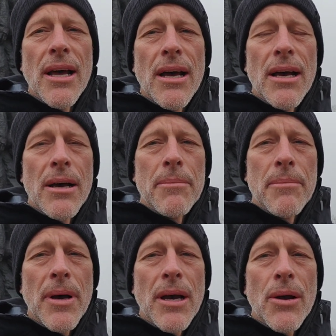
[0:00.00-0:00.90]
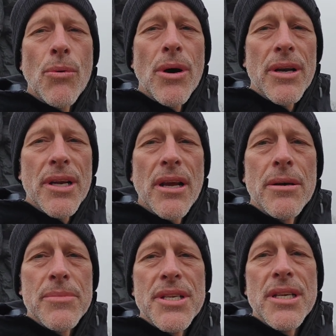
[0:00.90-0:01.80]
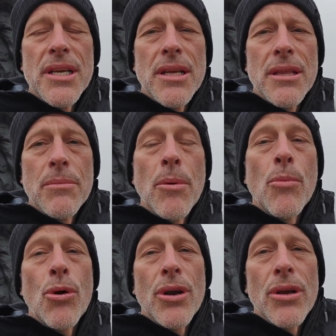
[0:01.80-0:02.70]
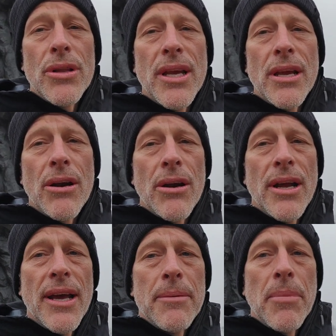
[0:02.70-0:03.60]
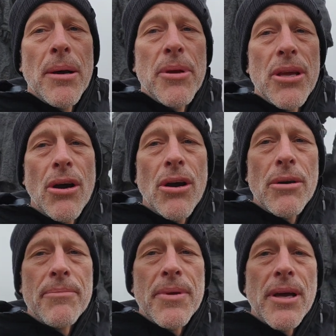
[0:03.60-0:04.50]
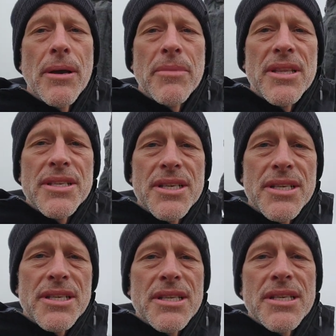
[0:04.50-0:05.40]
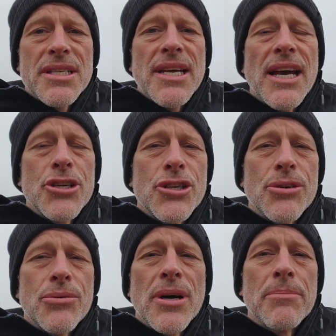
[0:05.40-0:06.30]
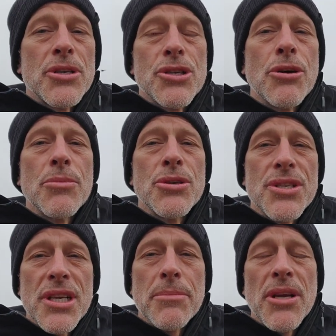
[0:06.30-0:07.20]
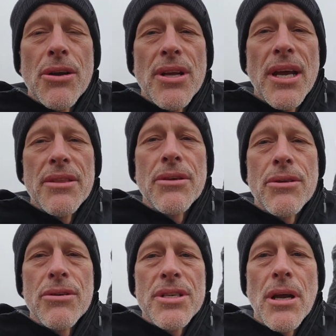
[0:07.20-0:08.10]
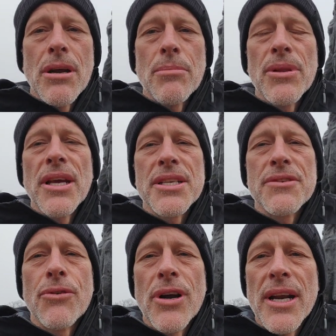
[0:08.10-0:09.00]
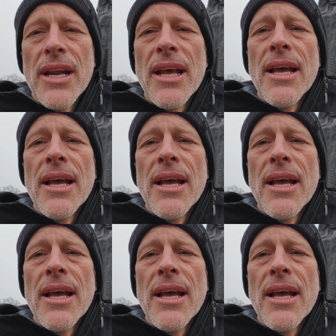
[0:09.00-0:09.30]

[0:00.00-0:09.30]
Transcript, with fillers: Um, I wanted to come see the memorial here at Babi Yar, um, and this is the statue. Um, there's no museum here yet, though there are plans for it.